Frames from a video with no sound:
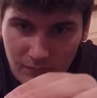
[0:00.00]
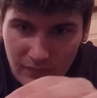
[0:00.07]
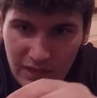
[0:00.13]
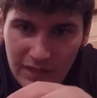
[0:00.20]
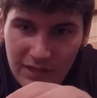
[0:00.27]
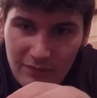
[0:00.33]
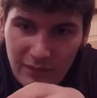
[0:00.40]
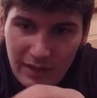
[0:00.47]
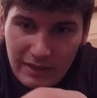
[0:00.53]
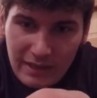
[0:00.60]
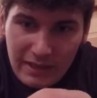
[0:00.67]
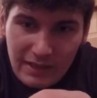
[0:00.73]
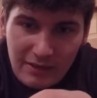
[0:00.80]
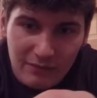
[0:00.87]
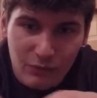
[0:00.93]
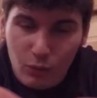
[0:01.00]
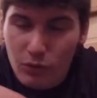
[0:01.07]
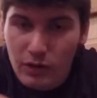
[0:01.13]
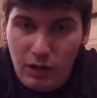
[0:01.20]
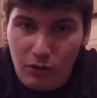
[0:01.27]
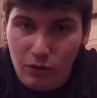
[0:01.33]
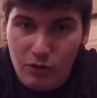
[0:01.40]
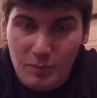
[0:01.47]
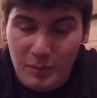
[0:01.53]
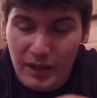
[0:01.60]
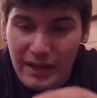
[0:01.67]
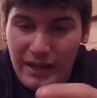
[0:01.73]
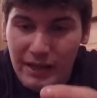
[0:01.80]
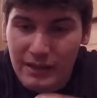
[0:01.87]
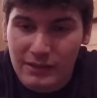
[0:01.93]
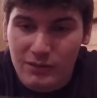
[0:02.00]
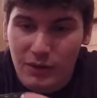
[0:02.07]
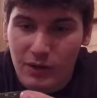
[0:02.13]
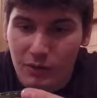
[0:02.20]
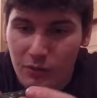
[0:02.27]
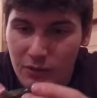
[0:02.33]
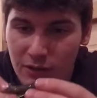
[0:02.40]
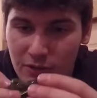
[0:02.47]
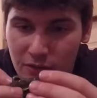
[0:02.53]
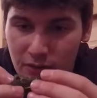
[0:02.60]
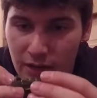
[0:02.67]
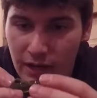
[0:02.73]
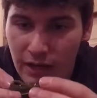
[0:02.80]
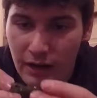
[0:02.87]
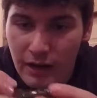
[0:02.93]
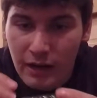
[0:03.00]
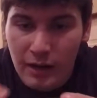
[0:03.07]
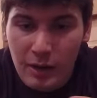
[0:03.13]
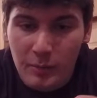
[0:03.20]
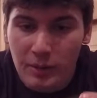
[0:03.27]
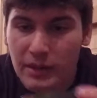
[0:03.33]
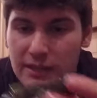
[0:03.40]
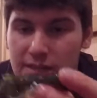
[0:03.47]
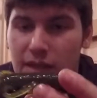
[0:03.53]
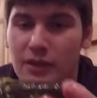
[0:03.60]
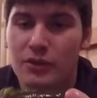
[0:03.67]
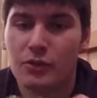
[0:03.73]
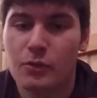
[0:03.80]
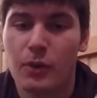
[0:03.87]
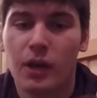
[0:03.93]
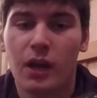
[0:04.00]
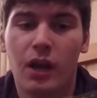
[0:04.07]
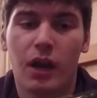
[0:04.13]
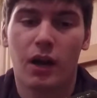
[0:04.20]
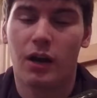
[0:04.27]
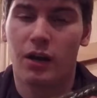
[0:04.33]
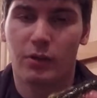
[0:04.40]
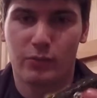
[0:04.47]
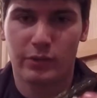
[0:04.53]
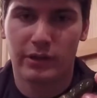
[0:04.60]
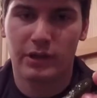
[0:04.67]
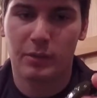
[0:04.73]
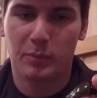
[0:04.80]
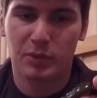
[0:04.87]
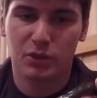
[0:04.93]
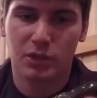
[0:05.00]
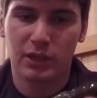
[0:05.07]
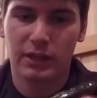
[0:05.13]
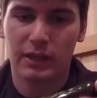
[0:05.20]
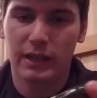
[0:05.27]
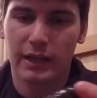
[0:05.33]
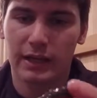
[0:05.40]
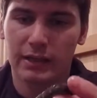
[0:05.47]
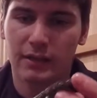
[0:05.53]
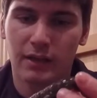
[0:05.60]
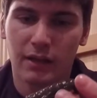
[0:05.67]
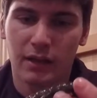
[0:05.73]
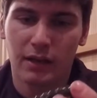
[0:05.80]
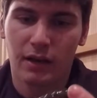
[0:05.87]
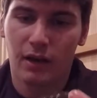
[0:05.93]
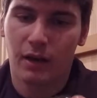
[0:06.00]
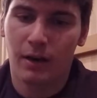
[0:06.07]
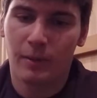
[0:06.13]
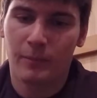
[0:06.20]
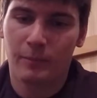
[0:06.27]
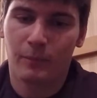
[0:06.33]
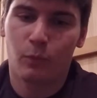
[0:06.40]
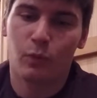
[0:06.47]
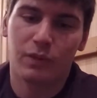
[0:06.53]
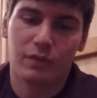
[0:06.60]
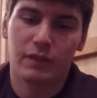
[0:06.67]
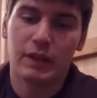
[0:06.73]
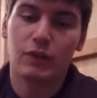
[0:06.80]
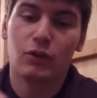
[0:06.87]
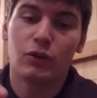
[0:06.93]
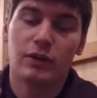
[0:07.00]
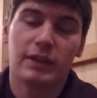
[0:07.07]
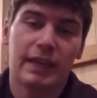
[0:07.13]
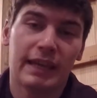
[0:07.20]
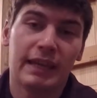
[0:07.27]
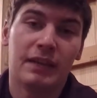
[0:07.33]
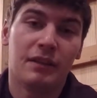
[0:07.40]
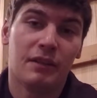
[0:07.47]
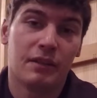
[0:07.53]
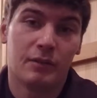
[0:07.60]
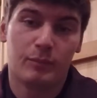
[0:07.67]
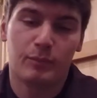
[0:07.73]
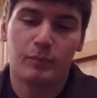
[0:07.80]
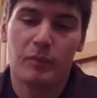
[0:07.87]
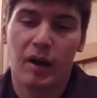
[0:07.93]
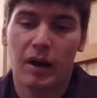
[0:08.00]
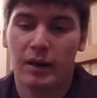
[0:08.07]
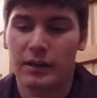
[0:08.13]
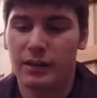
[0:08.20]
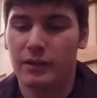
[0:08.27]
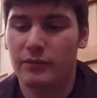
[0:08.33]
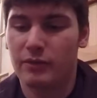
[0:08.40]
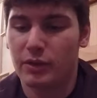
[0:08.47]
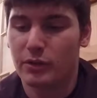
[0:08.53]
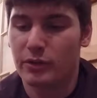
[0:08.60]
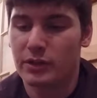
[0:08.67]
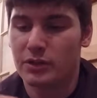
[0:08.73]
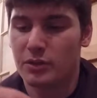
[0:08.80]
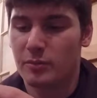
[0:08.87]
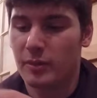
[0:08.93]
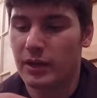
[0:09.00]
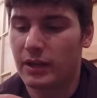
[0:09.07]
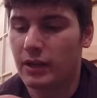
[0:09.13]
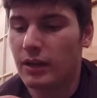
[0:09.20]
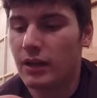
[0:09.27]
if I yank it forward, I'll hook my hand, so I don't want to do that. But that's how you rig up a shaky head with the hook in the body of the creature bait.